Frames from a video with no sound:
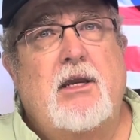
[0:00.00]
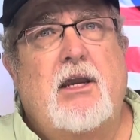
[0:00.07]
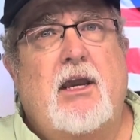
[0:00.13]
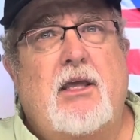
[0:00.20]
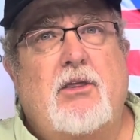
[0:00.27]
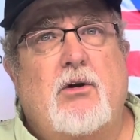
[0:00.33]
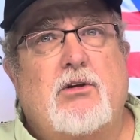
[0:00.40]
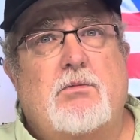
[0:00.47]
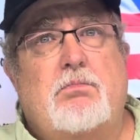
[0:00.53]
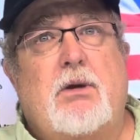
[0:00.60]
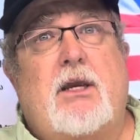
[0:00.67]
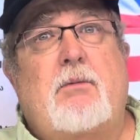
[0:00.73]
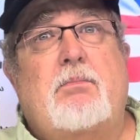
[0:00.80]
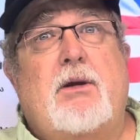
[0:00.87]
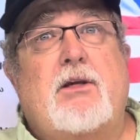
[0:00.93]
And those
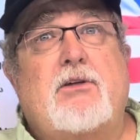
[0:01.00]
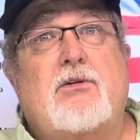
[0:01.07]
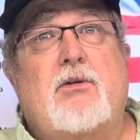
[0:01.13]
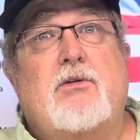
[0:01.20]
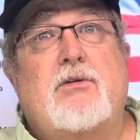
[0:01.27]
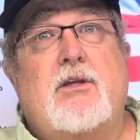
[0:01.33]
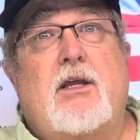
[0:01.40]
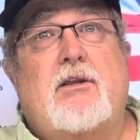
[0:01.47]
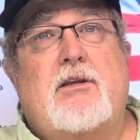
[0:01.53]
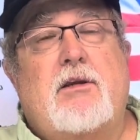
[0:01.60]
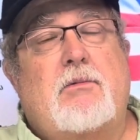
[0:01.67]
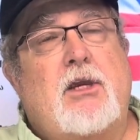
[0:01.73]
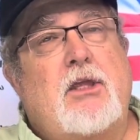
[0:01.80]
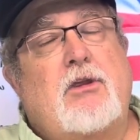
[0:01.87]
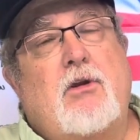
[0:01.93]
big pistols that
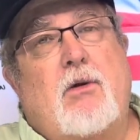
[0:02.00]
get